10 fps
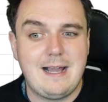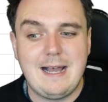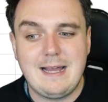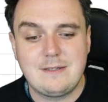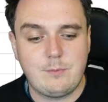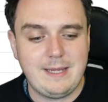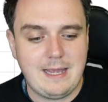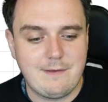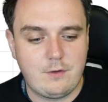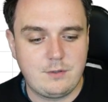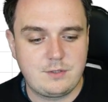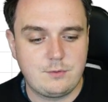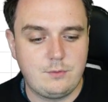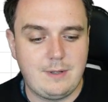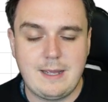and we have
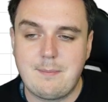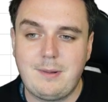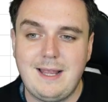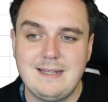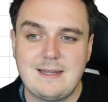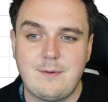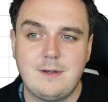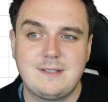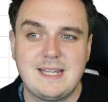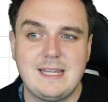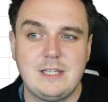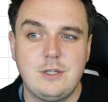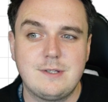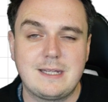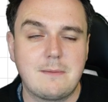also planned out our day
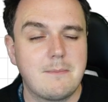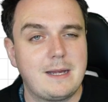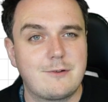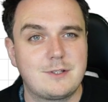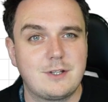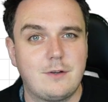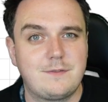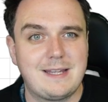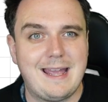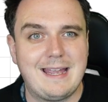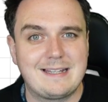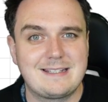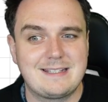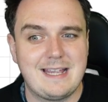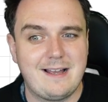using Microsoft
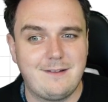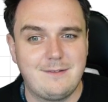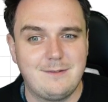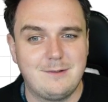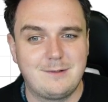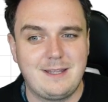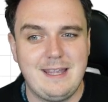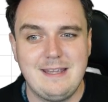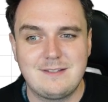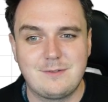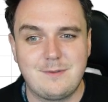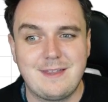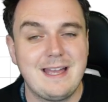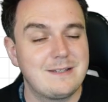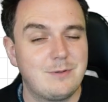Excel. Okay, so
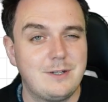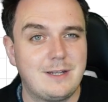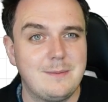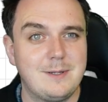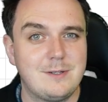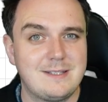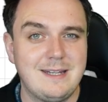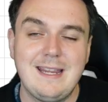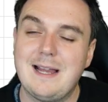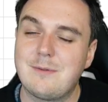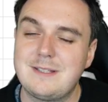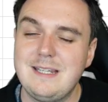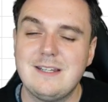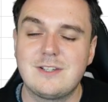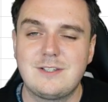that is what you're going to be doing today. I will see
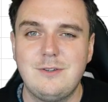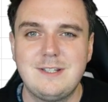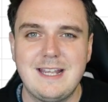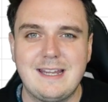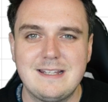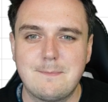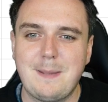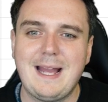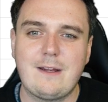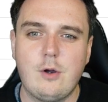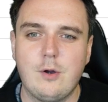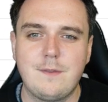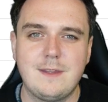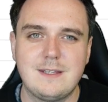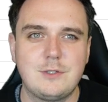you in just 2 seconds back
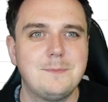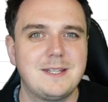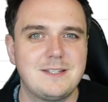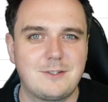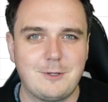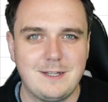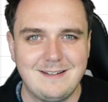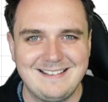on the zoomed in screen.